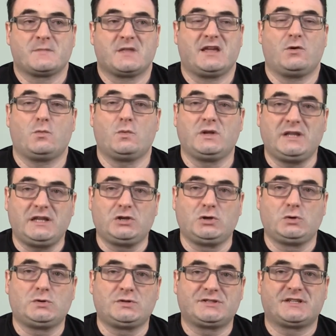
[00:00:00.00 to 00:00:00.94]
it really
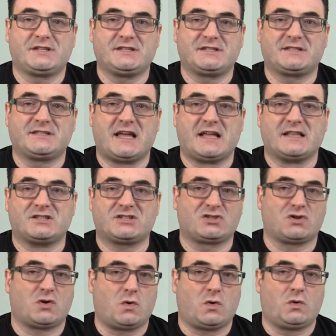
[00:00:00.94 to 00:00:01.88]
loses that
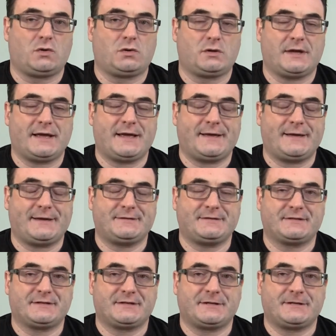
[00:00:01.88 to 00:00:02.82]
soul
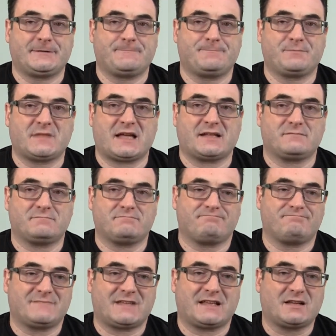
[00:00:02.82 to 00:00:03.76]
and
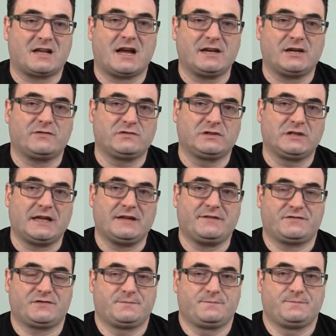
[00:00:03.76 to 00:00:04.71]
that kind of
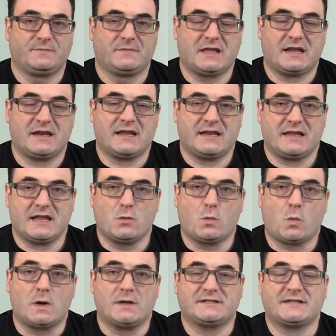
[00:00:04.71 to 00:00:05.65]
life that it
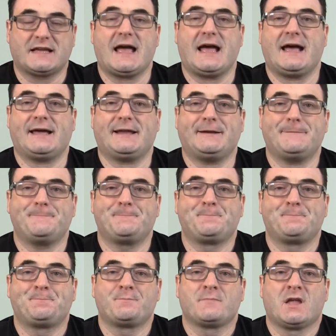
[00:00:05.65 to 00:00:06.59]
once had.
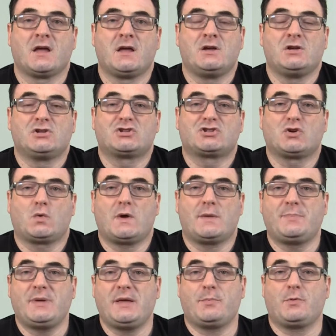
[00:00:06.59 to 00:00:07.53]
So
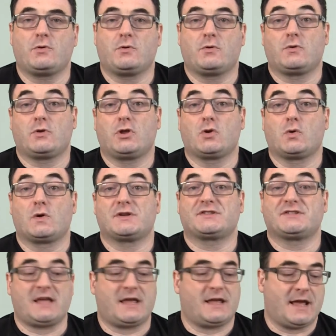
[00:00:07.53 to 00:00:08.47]
when people, are
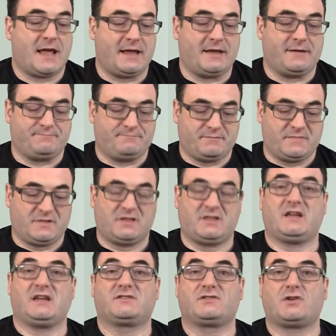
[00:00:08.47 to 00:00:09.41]
saying, hey,
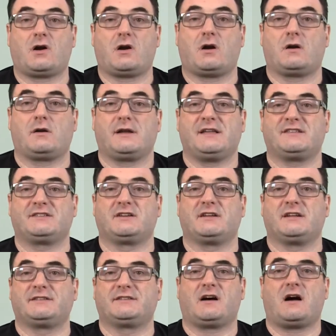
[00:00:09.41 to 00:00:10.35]
the guitar is
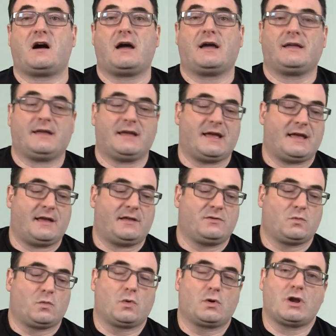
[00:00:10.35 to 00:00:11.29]
going to die
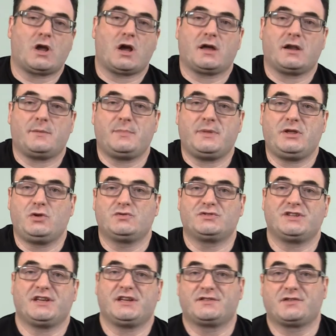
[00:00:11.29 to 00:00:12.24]
and we're not going to be
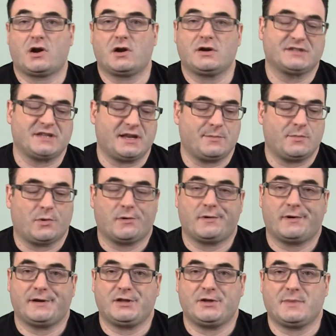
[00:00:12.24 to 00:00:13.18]
using guitars
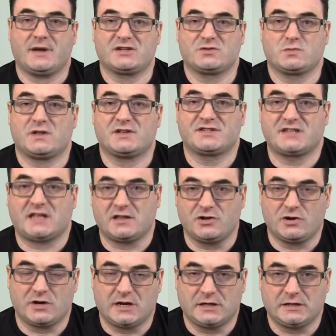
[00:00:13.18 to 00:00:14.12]
anymore and you might as well sell
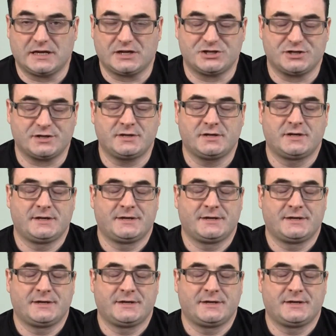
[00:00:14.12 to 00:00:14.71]
your collection,